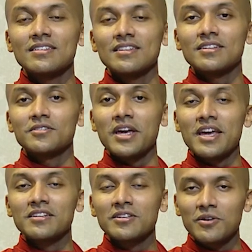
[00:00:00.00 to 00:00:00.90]
the
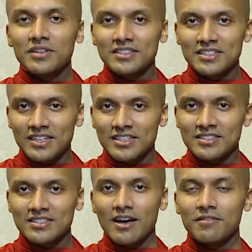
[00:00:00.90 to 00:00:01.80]
great
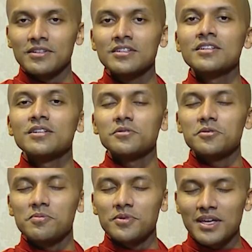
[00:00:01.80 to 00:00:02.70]
qualities of our
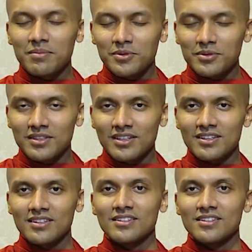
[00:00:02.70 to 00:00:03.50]
Supreme Buddha.